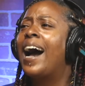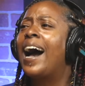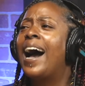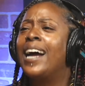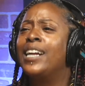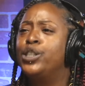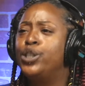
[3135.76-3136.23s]

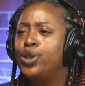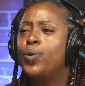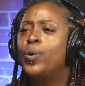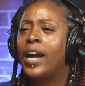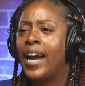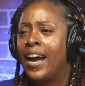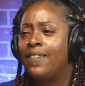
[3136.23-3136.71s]
I do
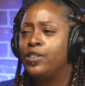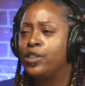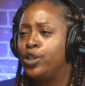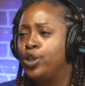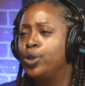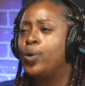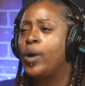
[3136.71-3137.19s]
what I have to
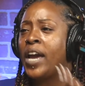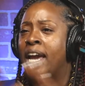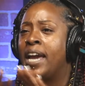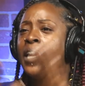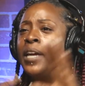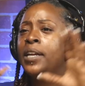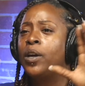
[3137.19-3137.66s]
do
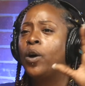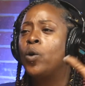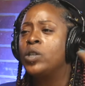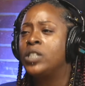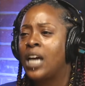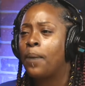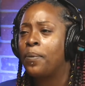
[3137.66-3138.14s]
and
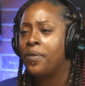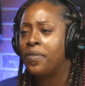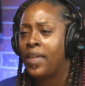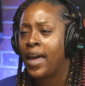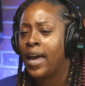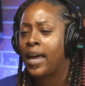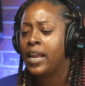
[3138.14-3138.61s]
on top of
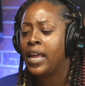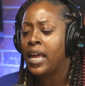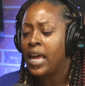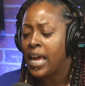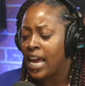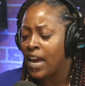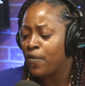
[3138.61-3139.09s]
that,
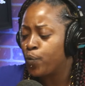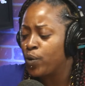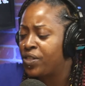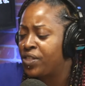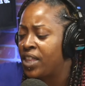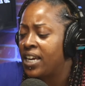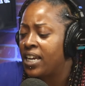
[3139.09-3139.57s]
if we
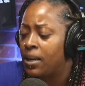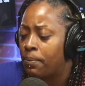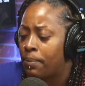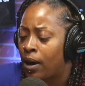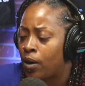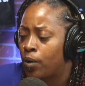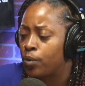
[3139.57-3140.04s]
thinking
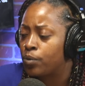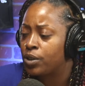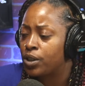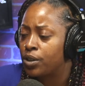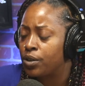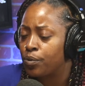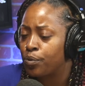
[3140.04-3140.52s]
about
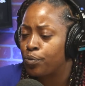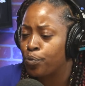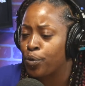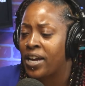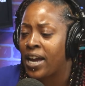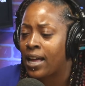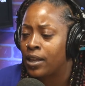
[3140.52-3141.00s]

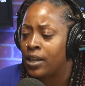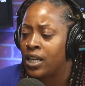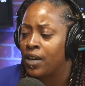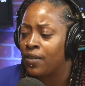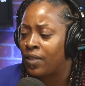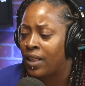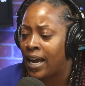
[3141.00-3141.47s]
reality
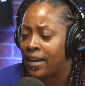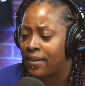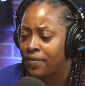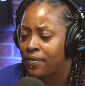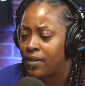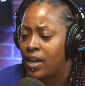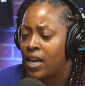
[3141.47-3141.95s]
of
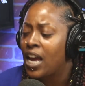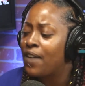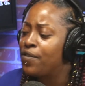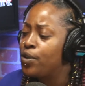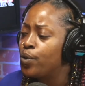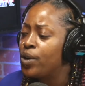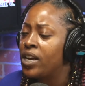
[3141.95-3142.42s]
life.
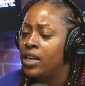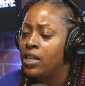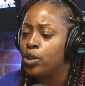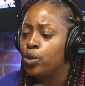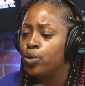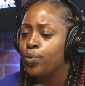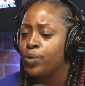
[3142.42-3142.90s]
If you get
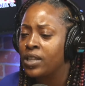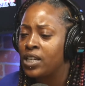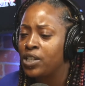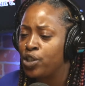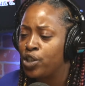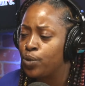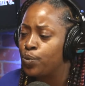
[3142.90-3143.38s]
into a
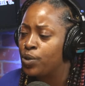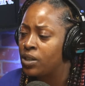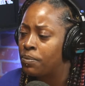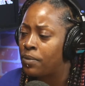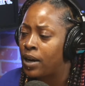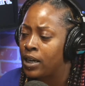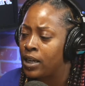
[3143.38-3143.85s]
relationship with
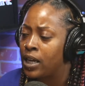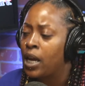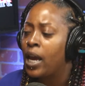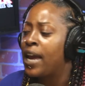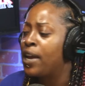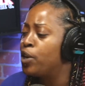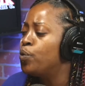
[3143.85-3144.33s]
somebody
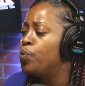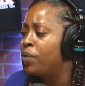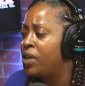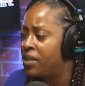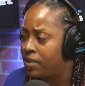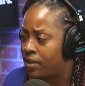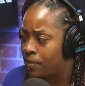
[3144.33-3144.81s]
and you
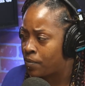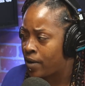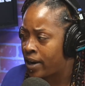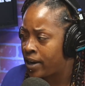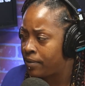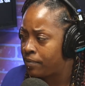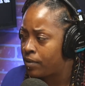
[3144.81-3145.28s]
meet them,
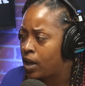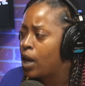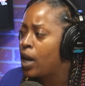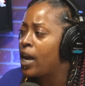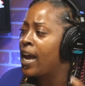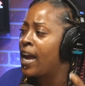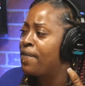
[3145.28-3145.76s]
right?
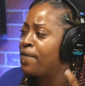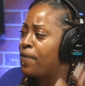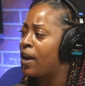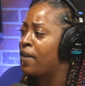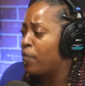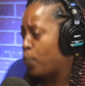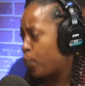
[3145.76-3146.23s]
if
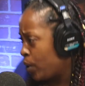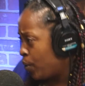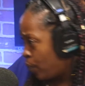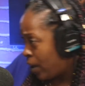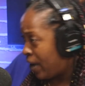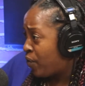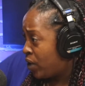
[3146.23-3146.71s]
if we
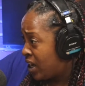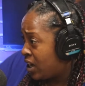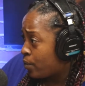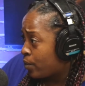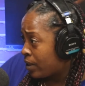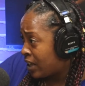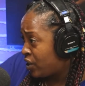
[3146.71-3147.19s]
if we get
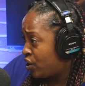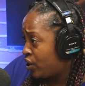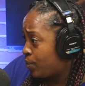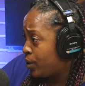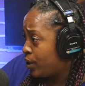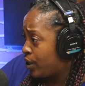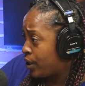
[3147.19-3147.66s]
in a
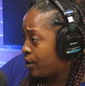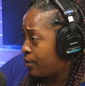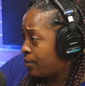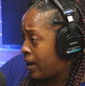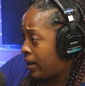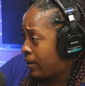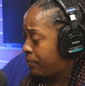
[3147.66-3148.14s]
relationship with each other,
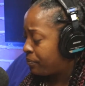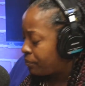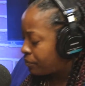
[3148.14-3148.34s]
right?